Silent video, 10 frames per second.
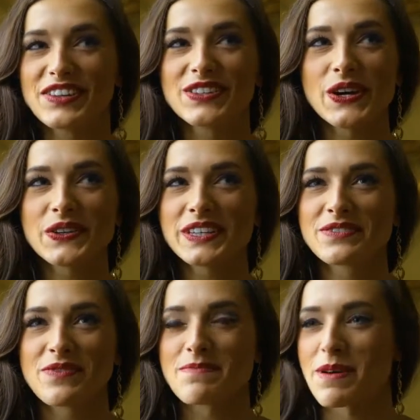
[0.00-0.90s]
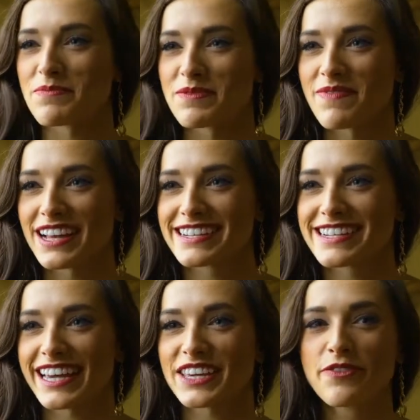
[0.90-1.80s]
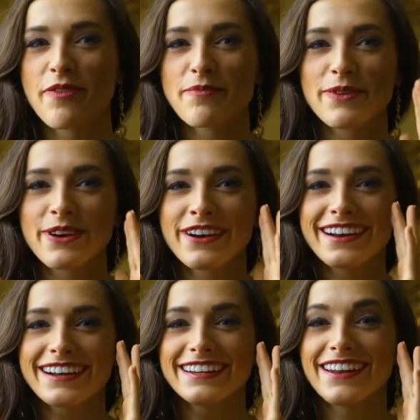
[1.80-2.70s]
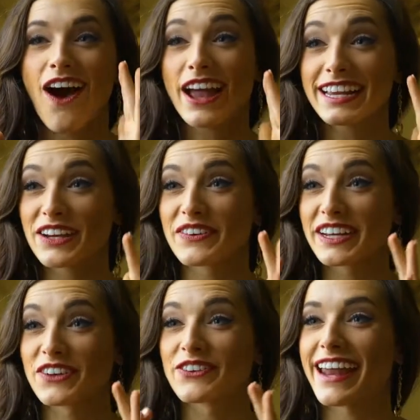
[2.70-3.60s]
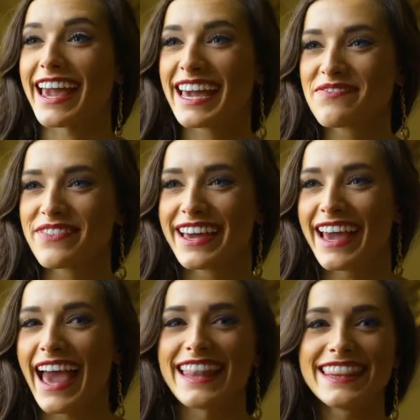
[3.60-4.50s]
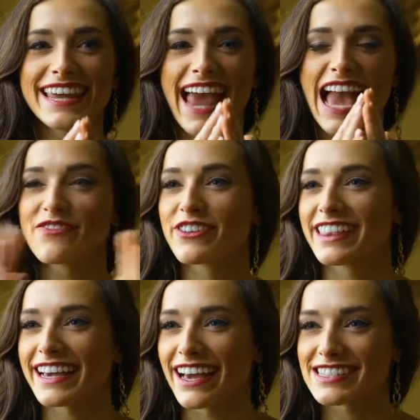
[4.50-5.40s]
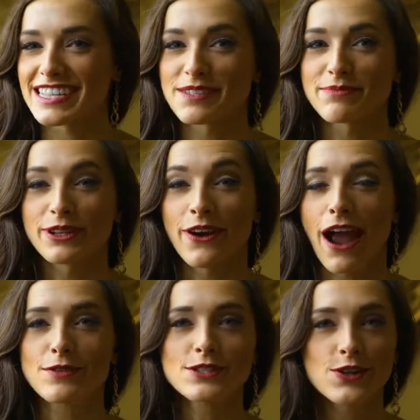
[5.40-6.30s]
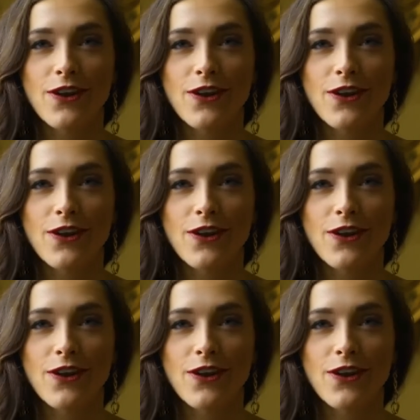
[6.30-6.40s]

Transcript: you don't really remember much. Like you remember not hearing your name and then everything else is a blur. I was